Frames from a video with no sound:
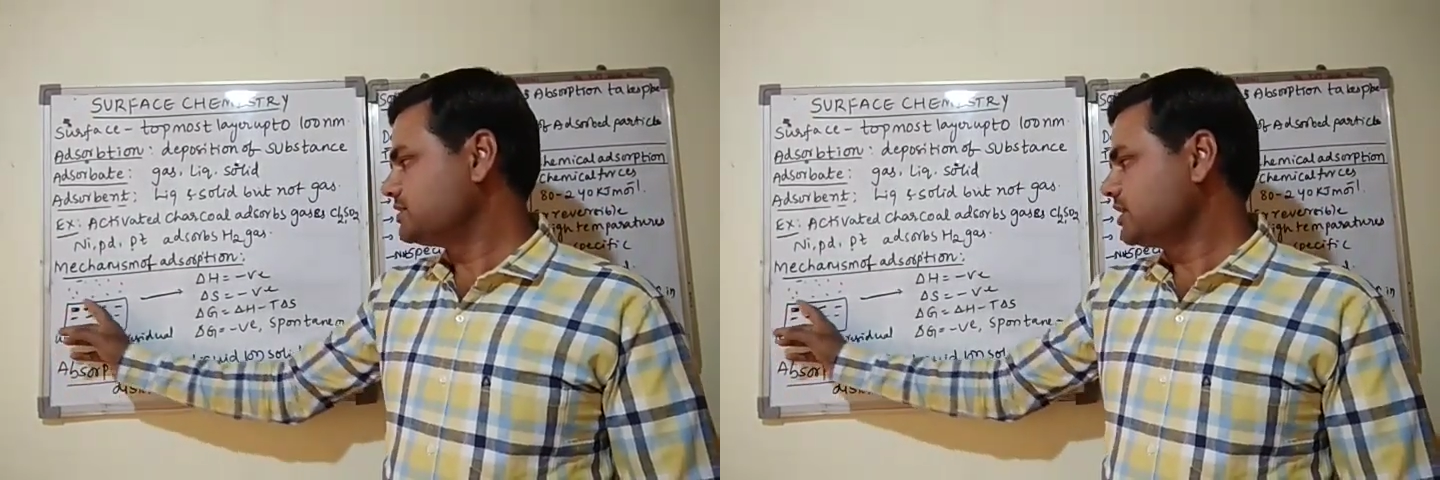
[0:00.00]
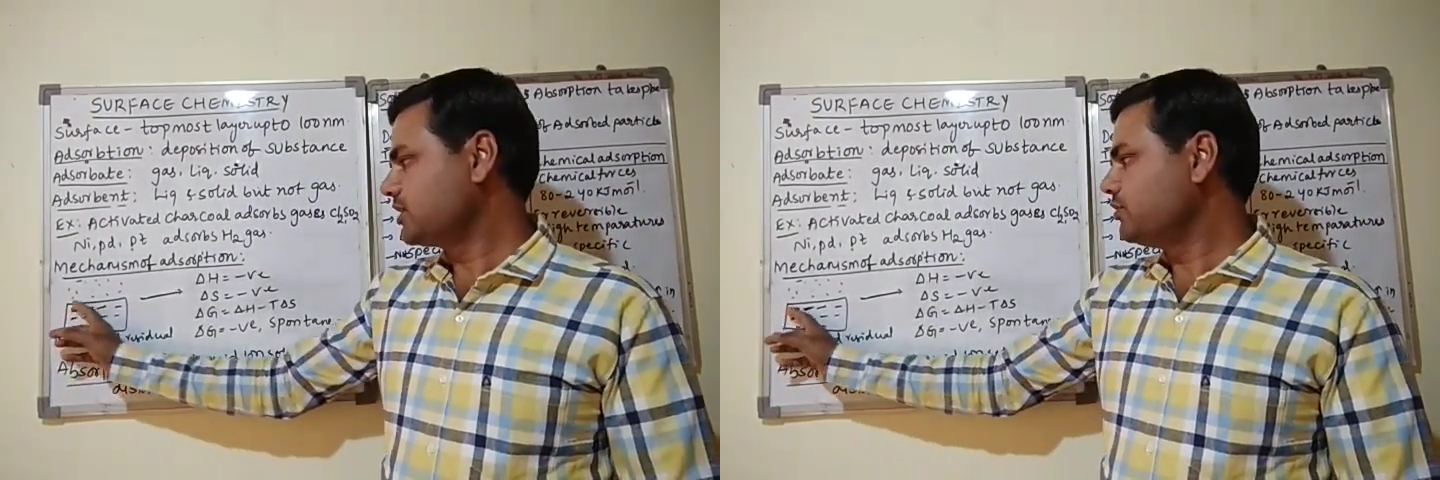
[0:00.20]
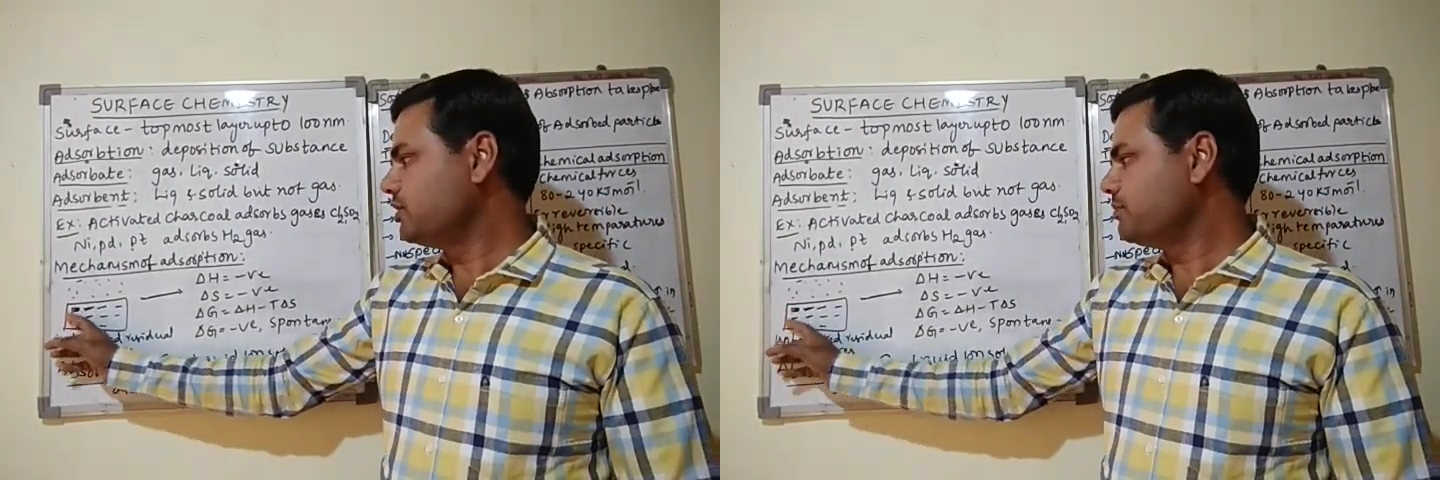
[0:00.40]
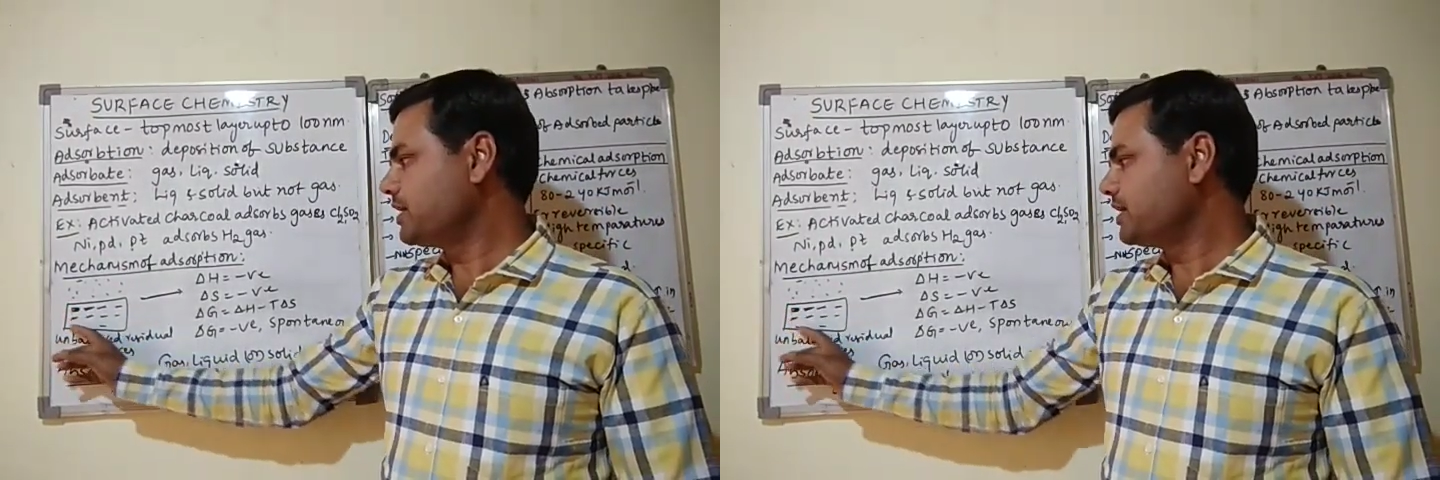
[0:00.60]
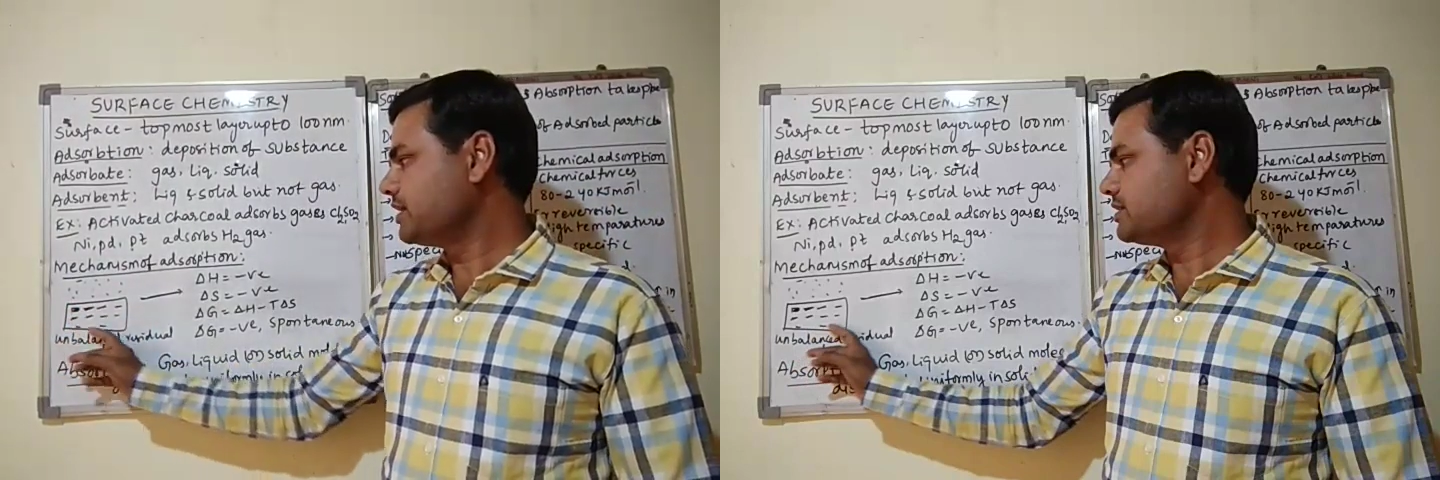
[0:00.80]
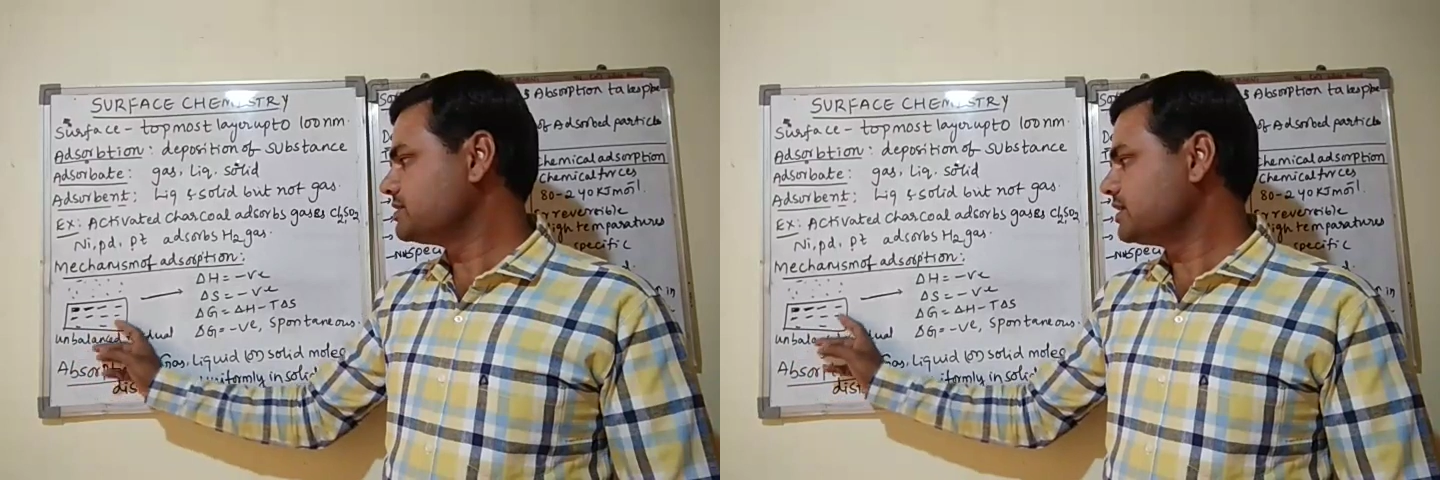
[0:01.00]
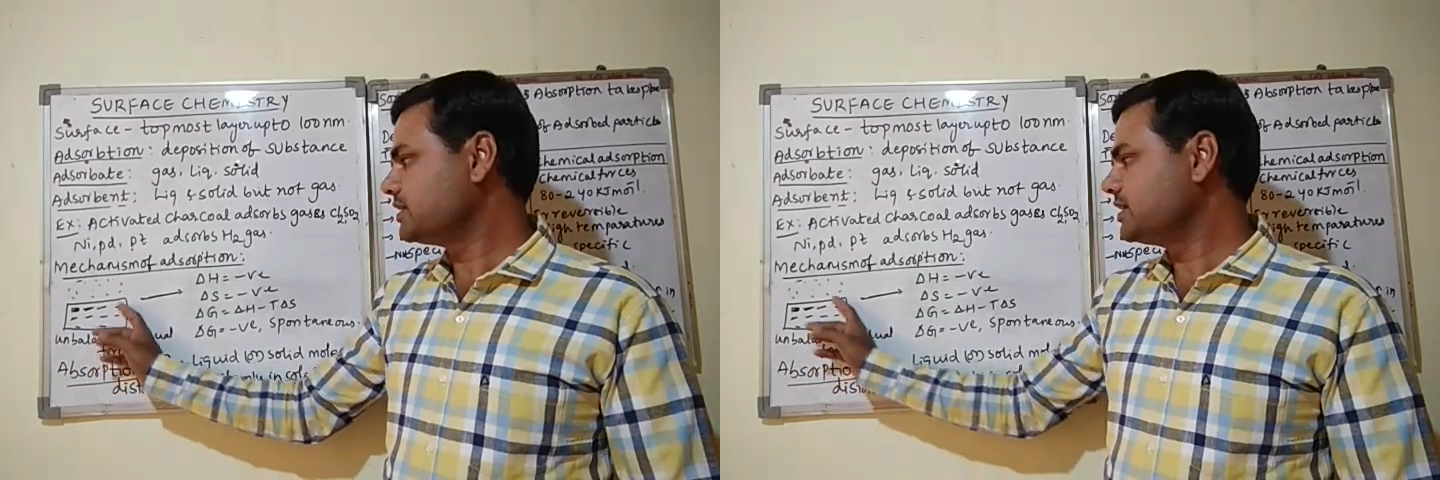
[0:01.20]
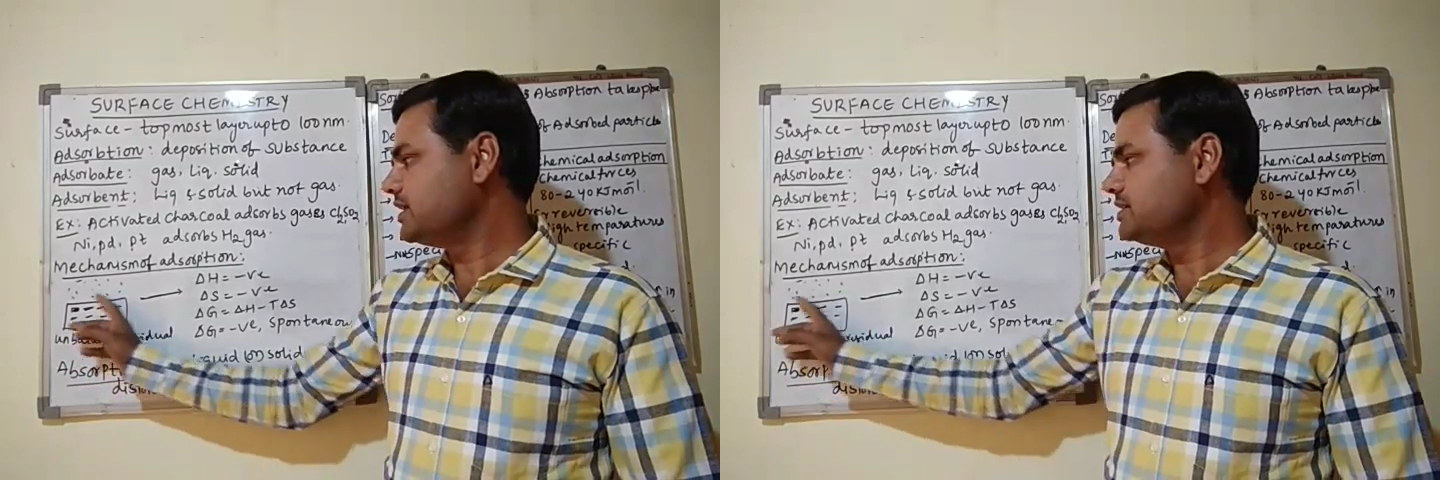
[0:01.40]
Charcoal particles are
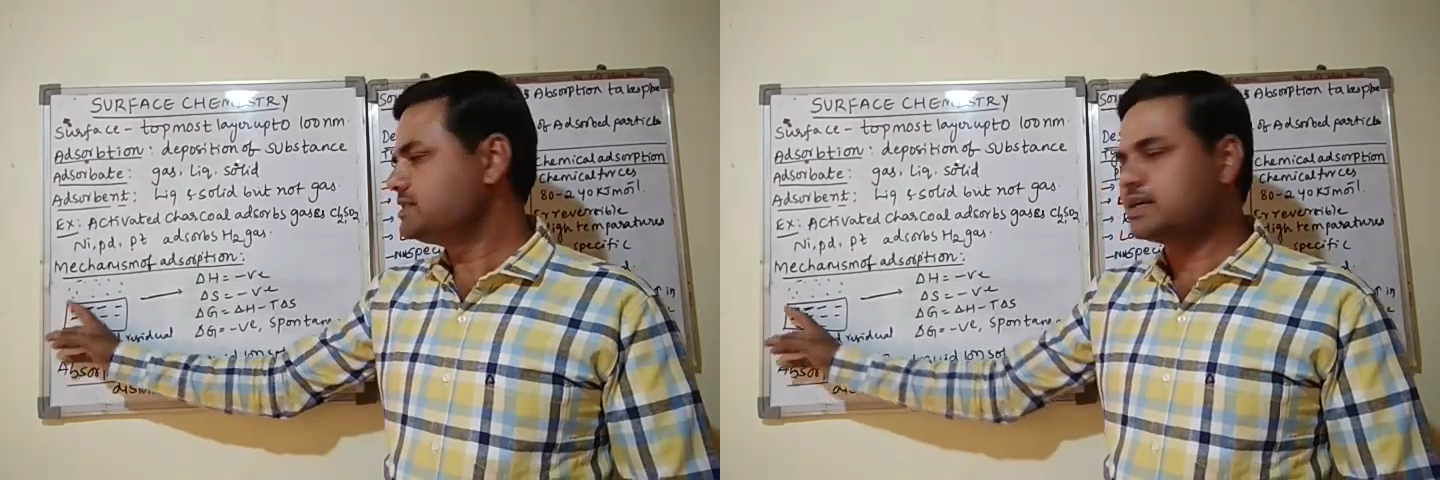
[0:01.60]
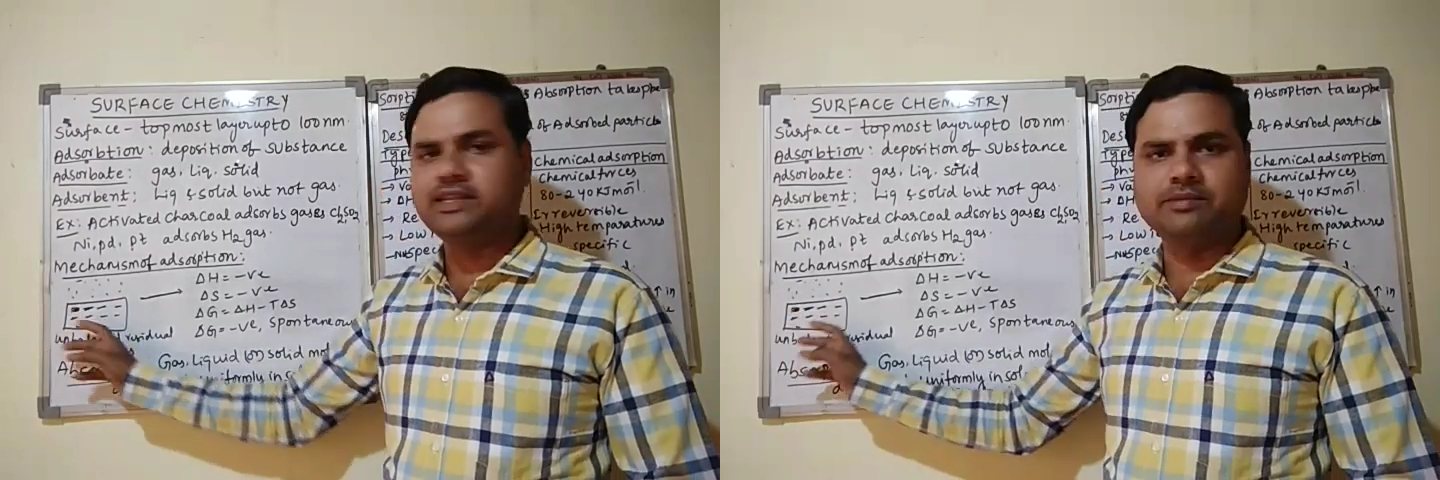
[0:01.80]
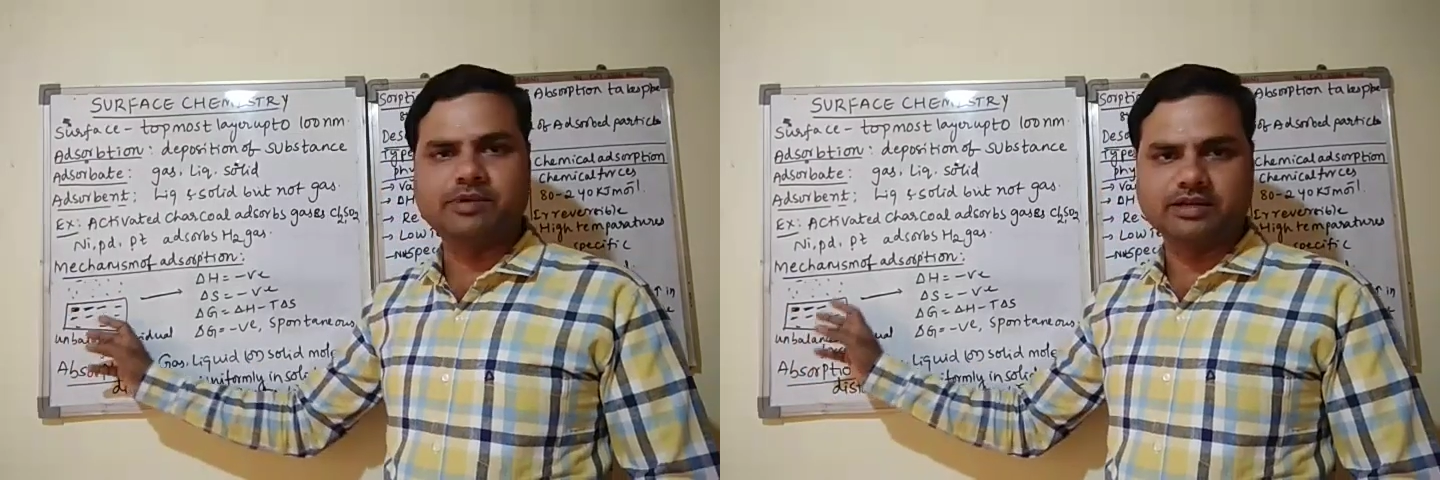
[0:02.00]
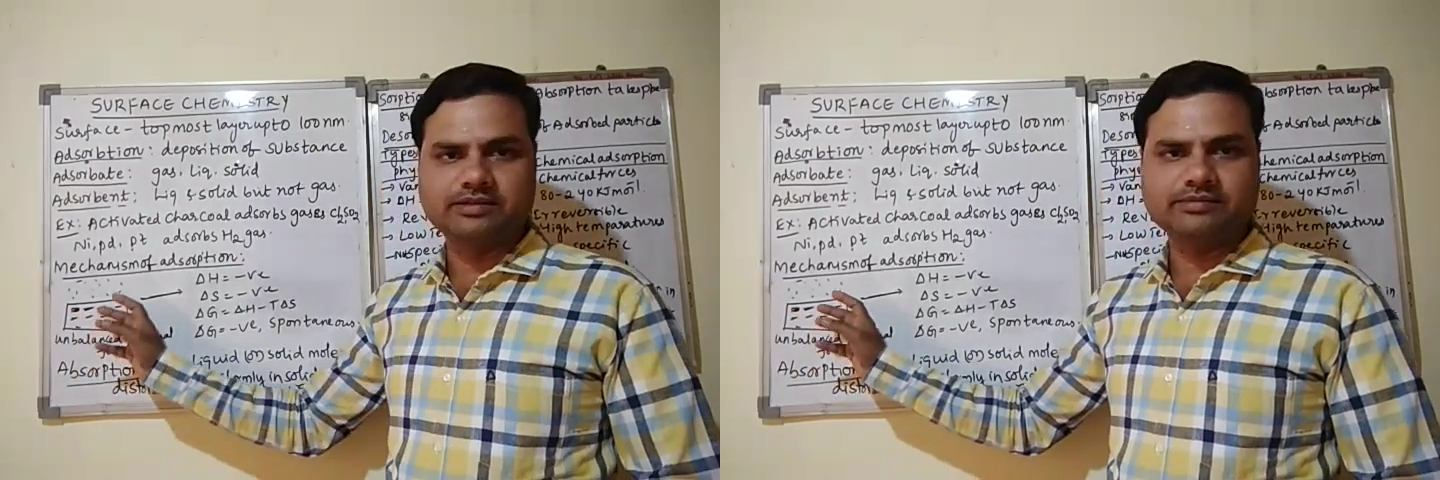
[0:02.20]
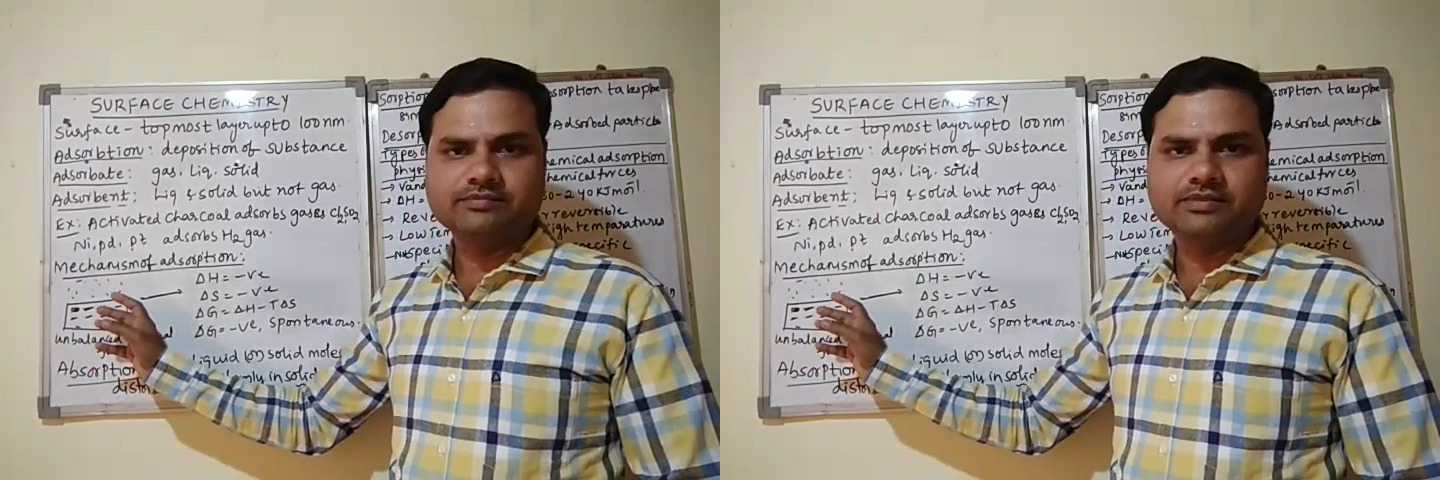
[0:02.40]
there inside the bulk.